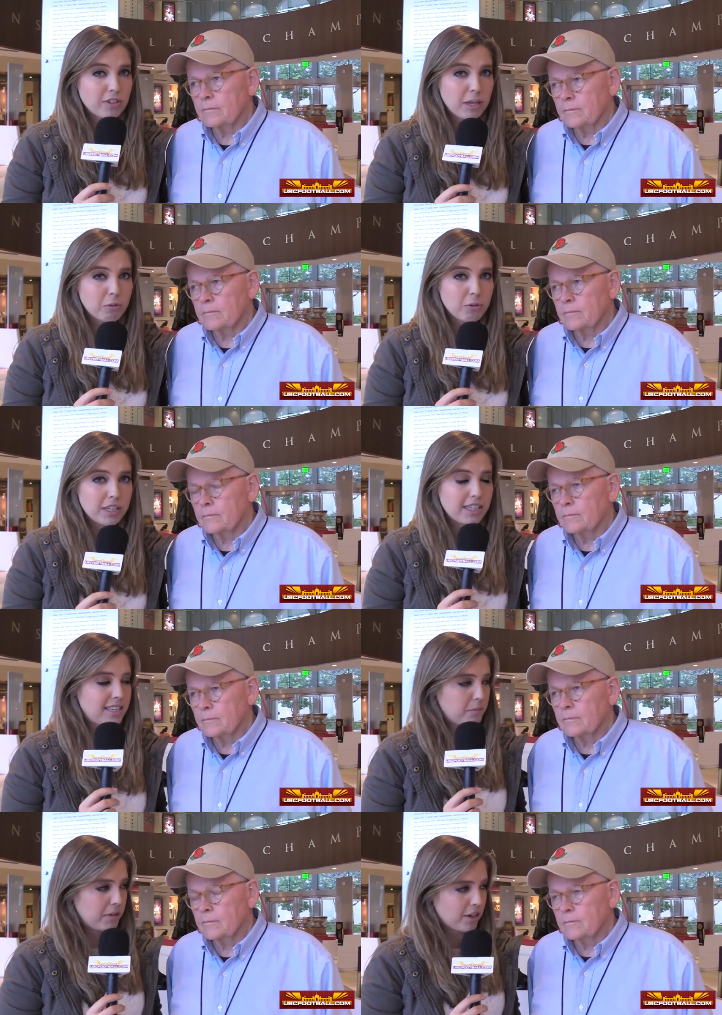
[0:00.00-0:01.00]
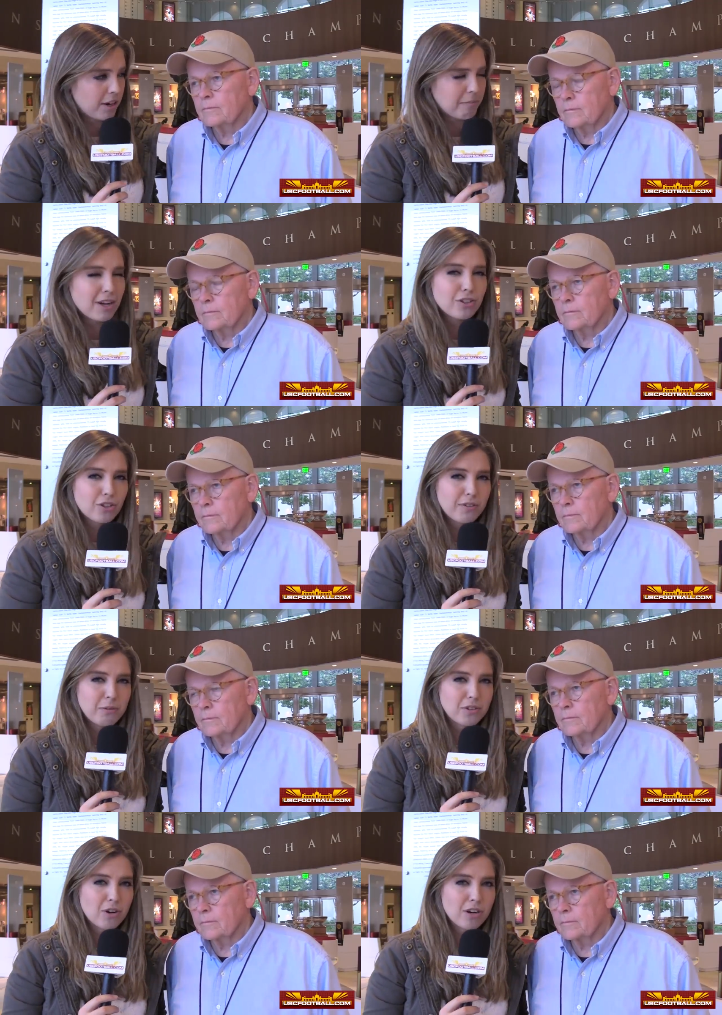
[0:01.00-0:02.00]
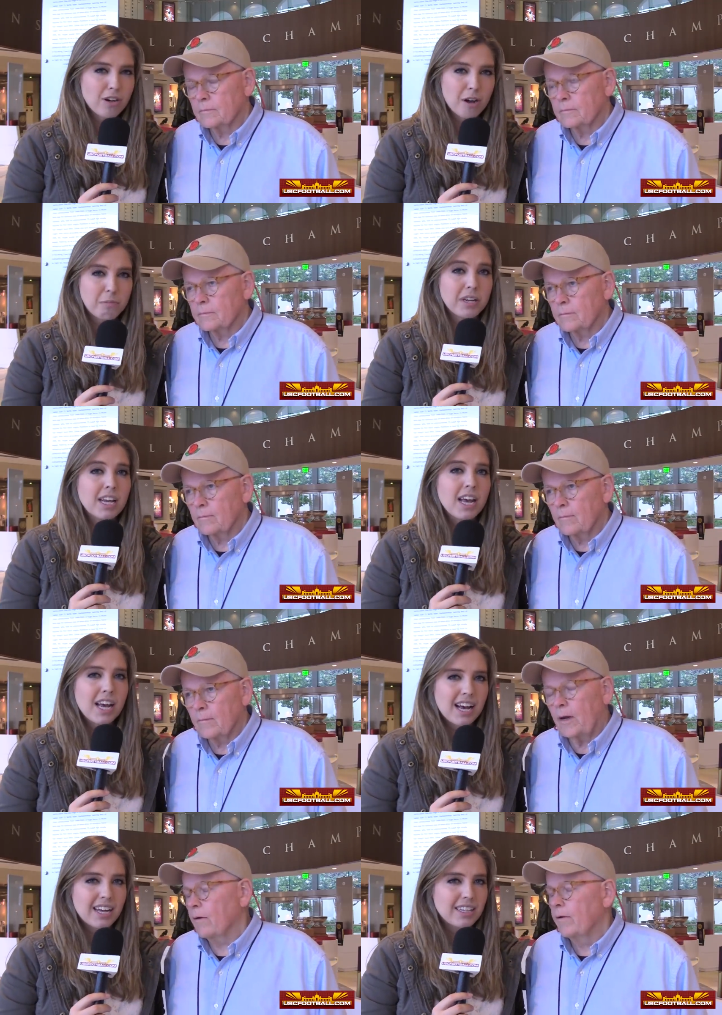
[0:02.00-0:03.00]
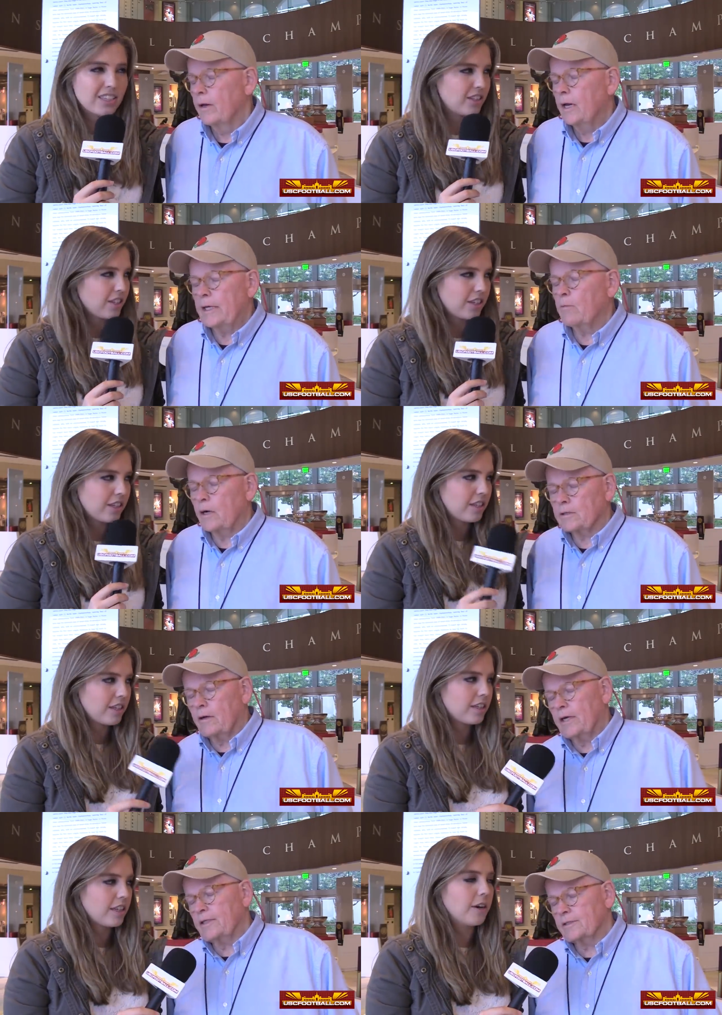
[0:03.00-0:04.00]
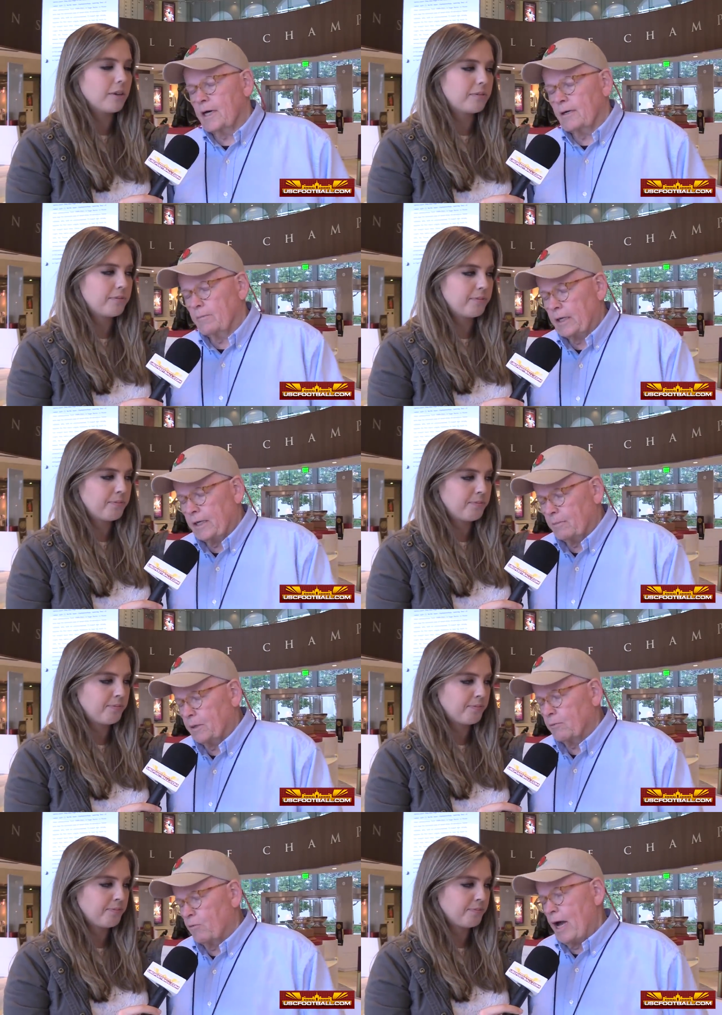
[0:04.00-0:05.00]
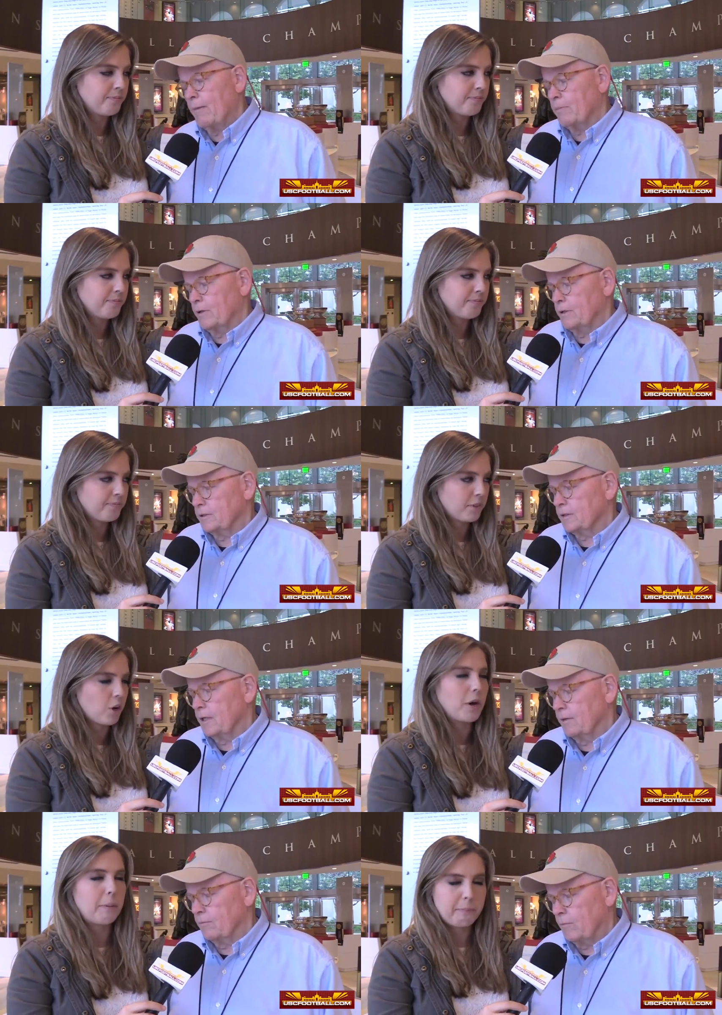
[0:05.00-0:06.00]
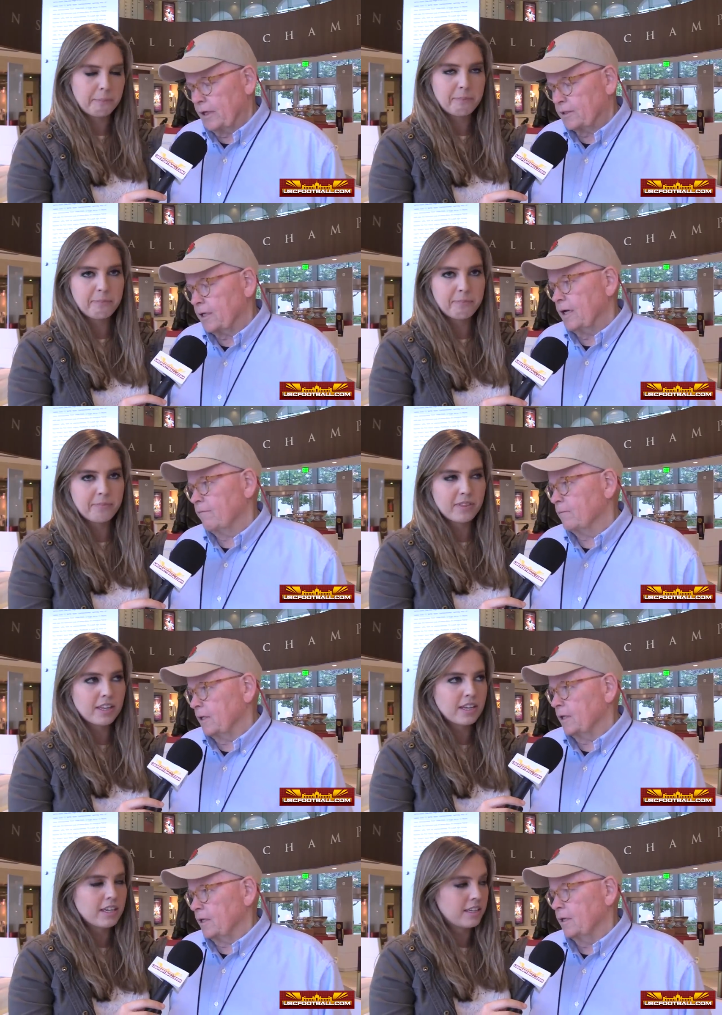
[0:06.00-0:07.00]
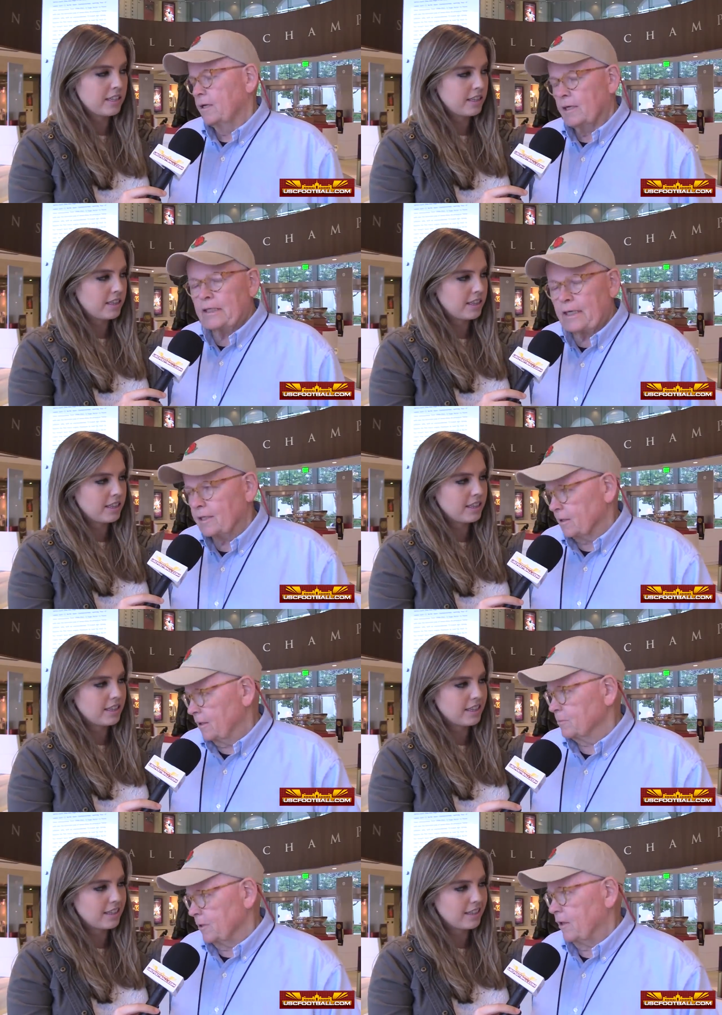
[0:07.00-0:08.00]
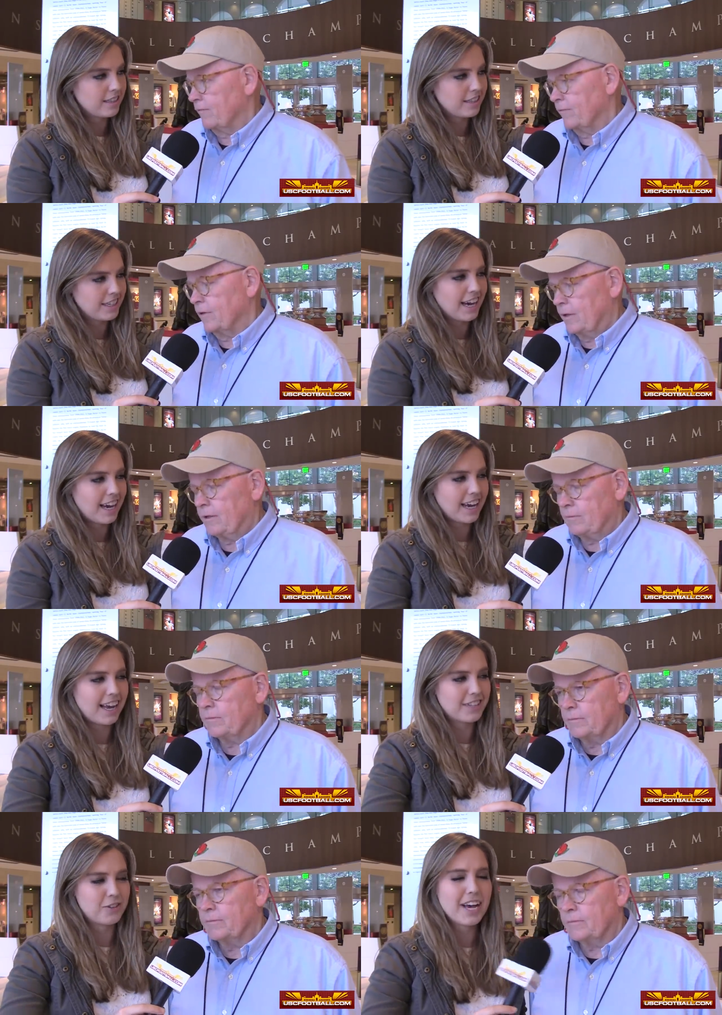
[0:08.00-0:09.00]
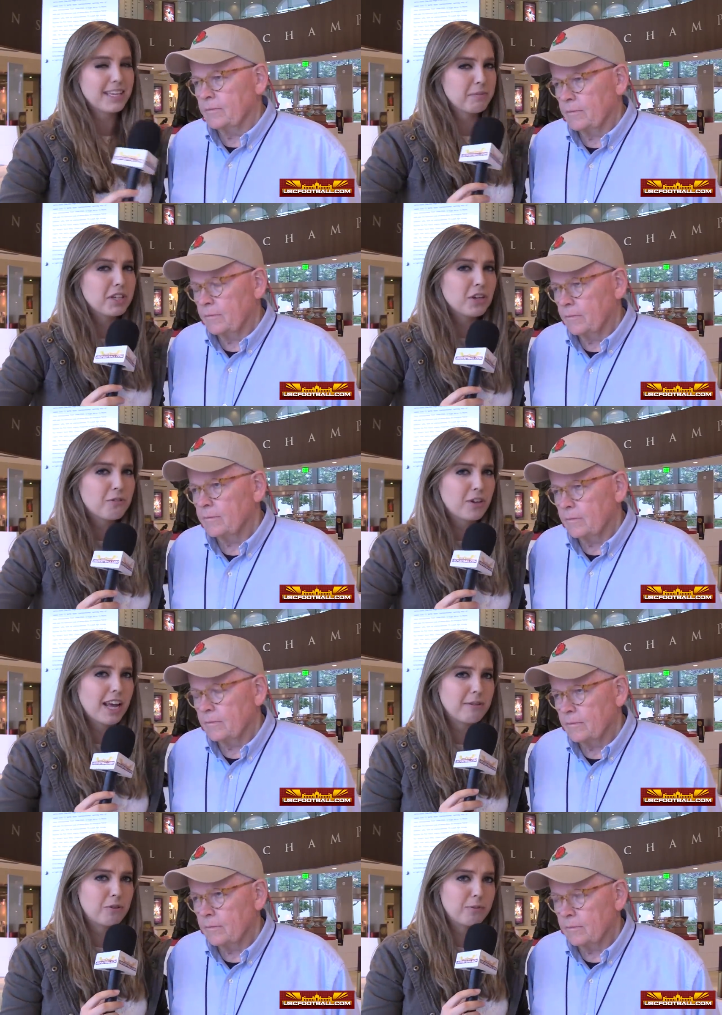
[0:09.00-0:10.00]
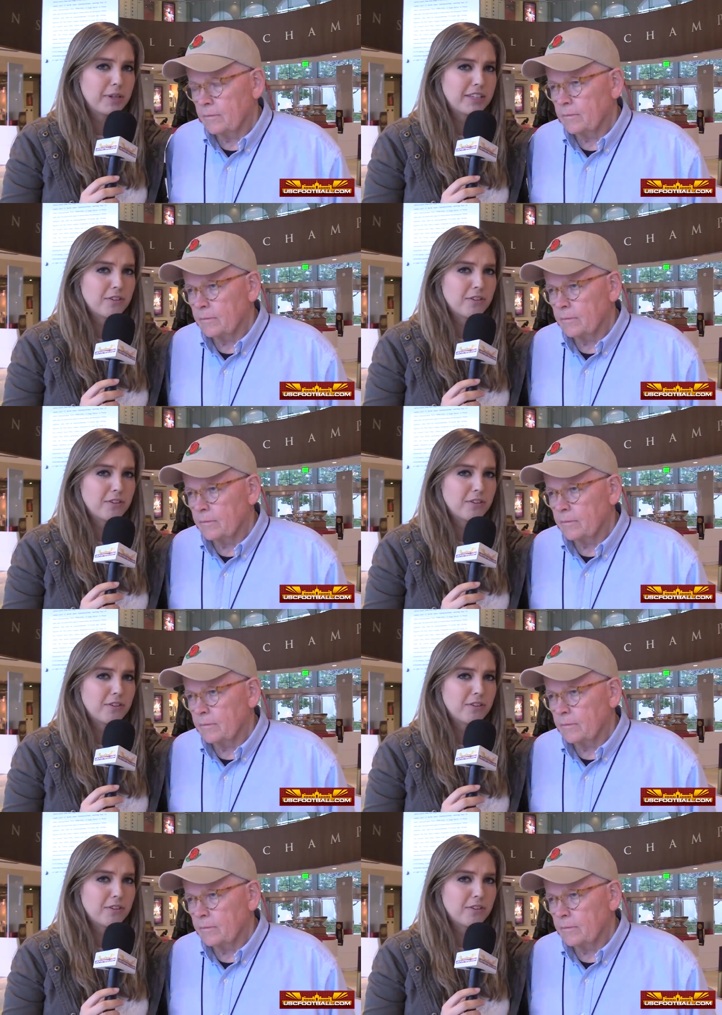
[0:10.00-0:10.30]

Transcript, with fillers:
Speaker 1: table and then disappeared. I'm not sure if he was carted off, but yeah, uh, he walked off. He's you got a
Speaker 2: he had a big wrap on his uh, okay. right calf, but he he kind of limped off.
Speaker 1: Yeah, um, yeah. So it hasn't been good for Caleb Tremblay